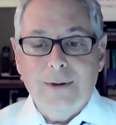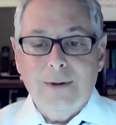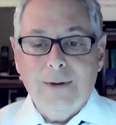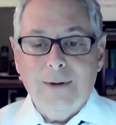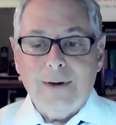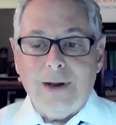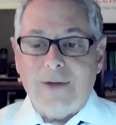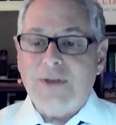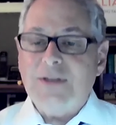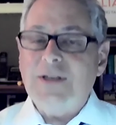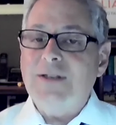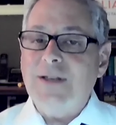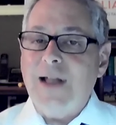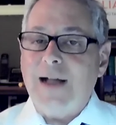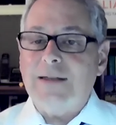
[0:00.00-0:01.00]
Now, this
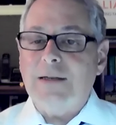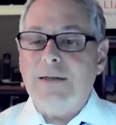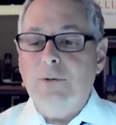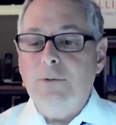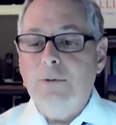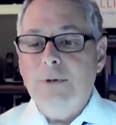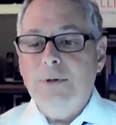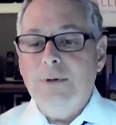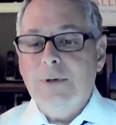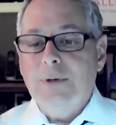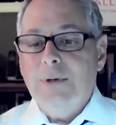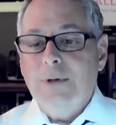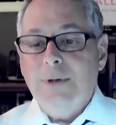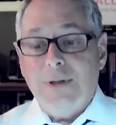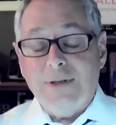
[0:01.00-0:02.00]
is not
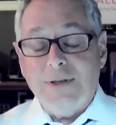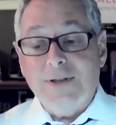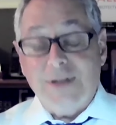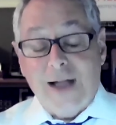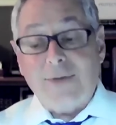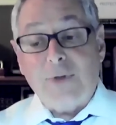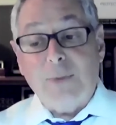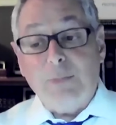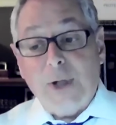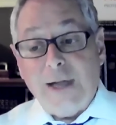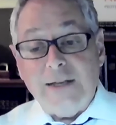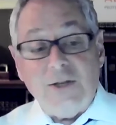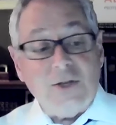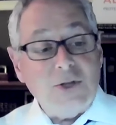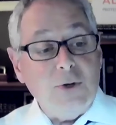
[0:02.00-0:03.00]
the
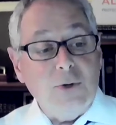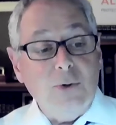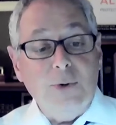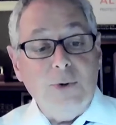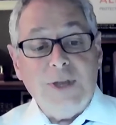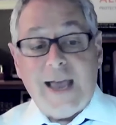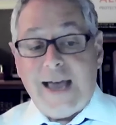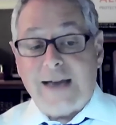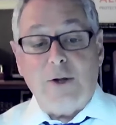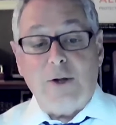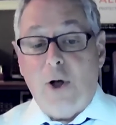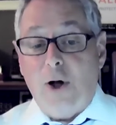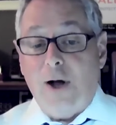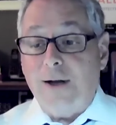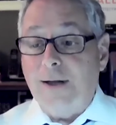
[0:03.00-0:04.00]
place to
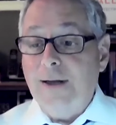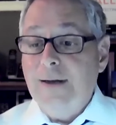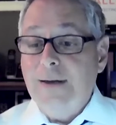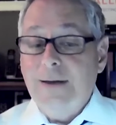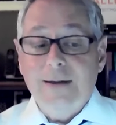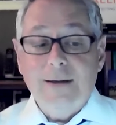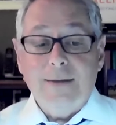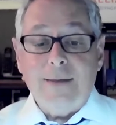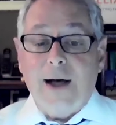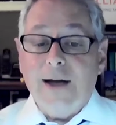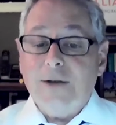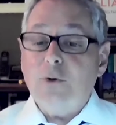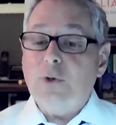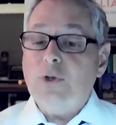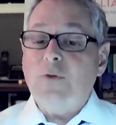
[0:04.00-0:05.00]
catalog the
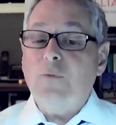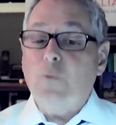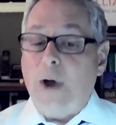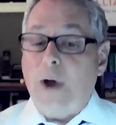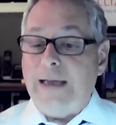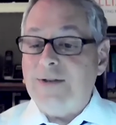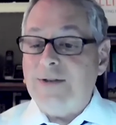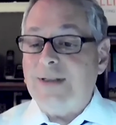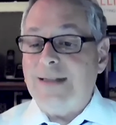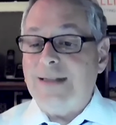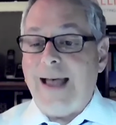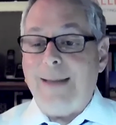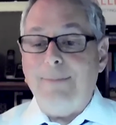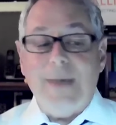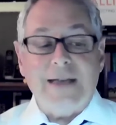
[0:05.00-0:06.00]
hundreds of ways
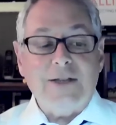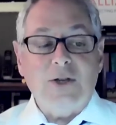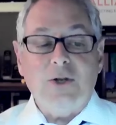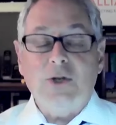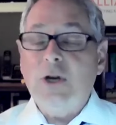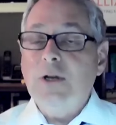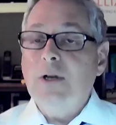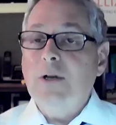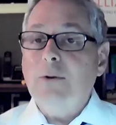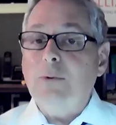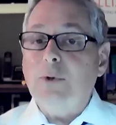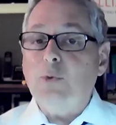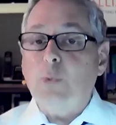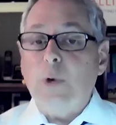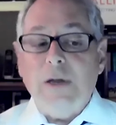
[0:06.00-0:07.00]
that message
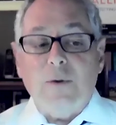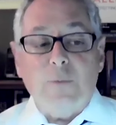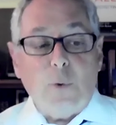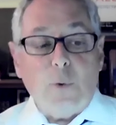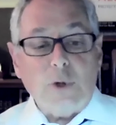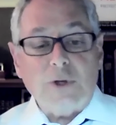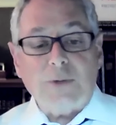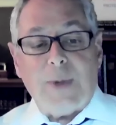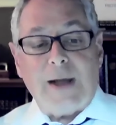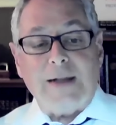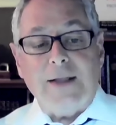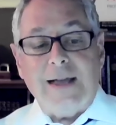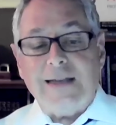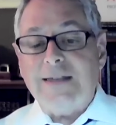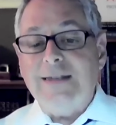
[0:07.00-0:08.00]
was reinforced by
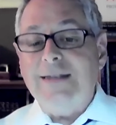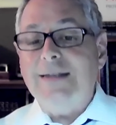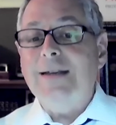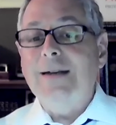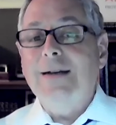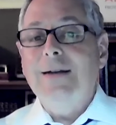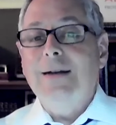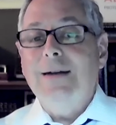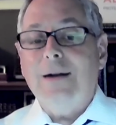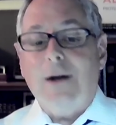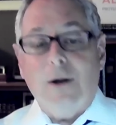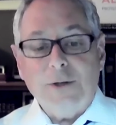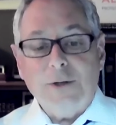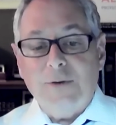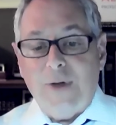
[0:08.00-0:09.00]
lessons
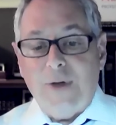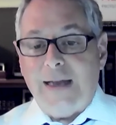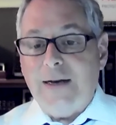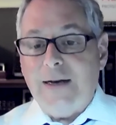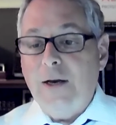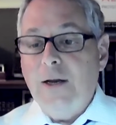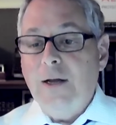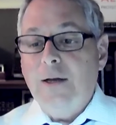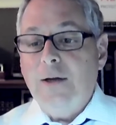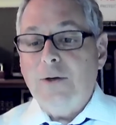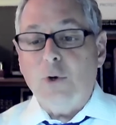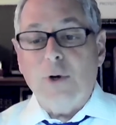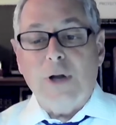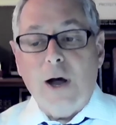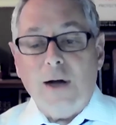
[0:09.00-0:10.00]
cultivated
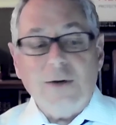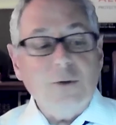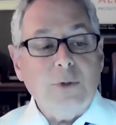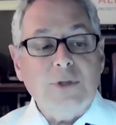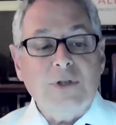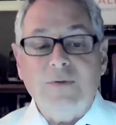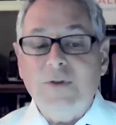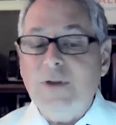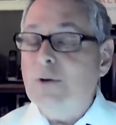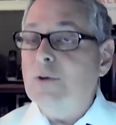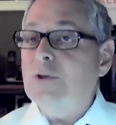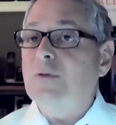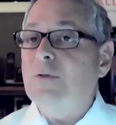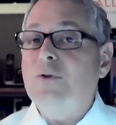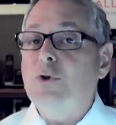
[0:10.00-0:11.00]
during hundreds of
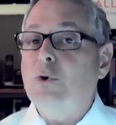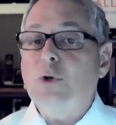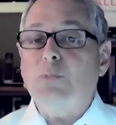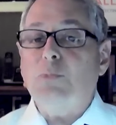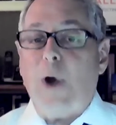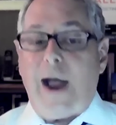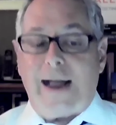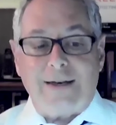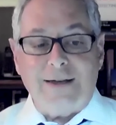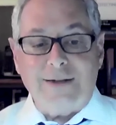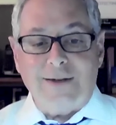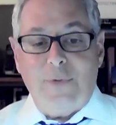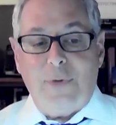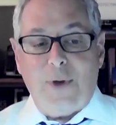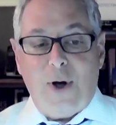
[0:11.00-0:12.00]
years of Jewish practice
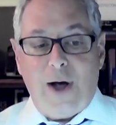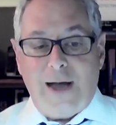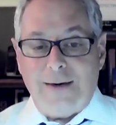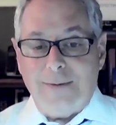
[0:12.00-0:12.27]
and thought.